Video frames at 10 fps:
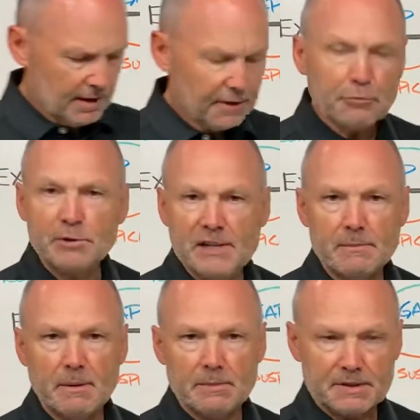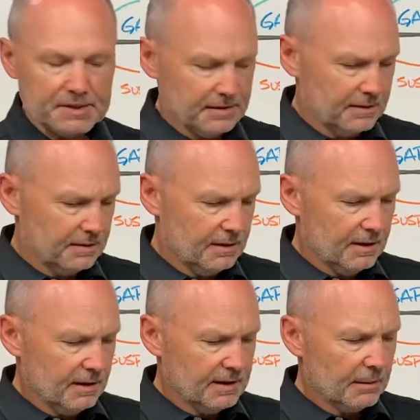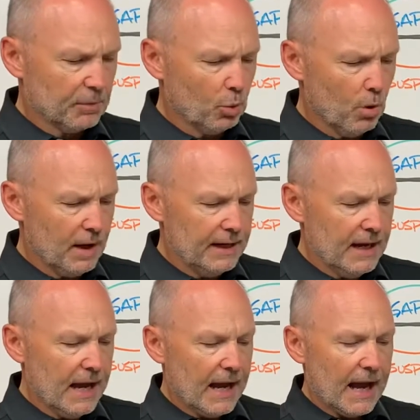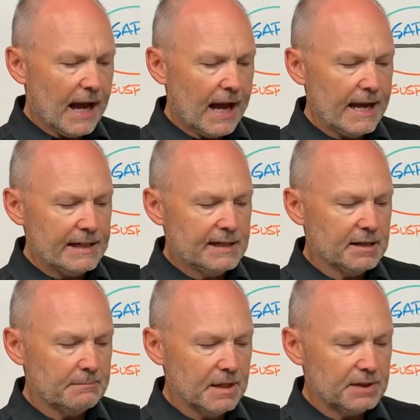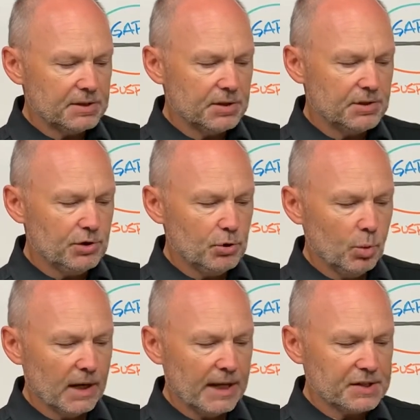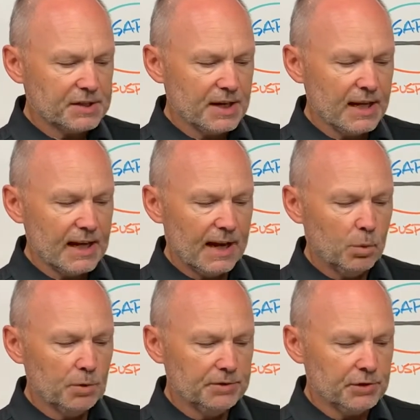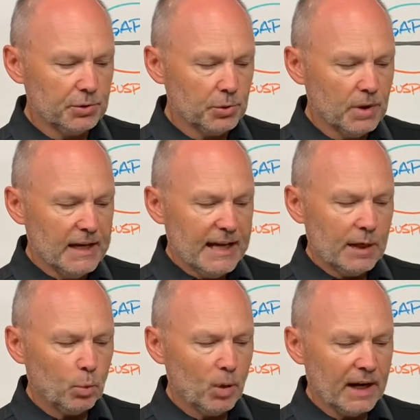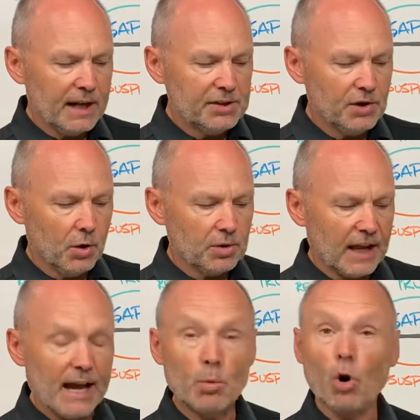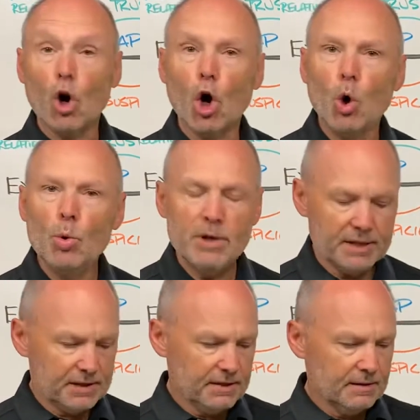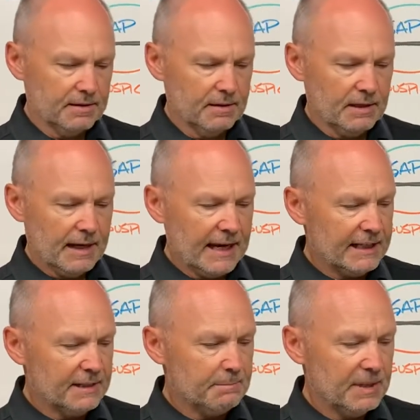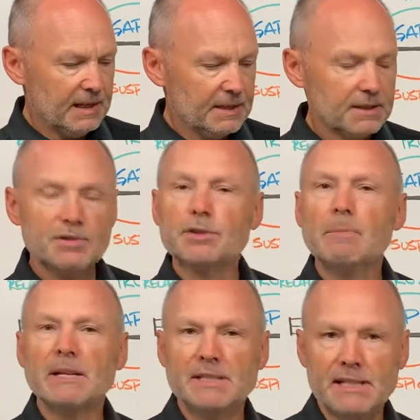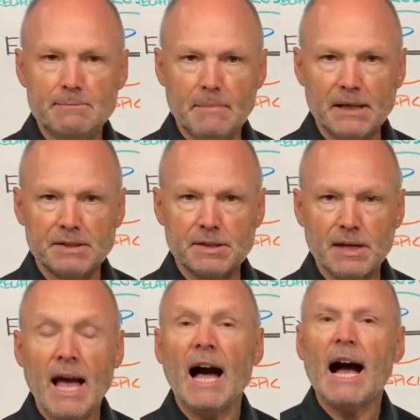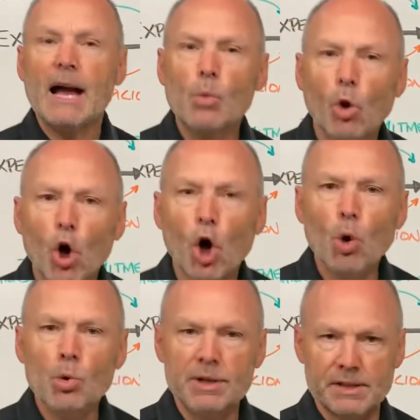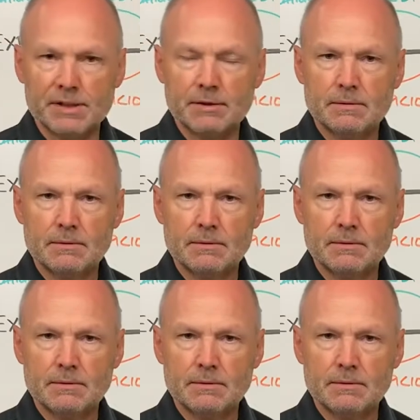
three commitments. Number one, I commit to do what I say I will do. And when I don't, I will own it and admit it to my teammates. I will own it.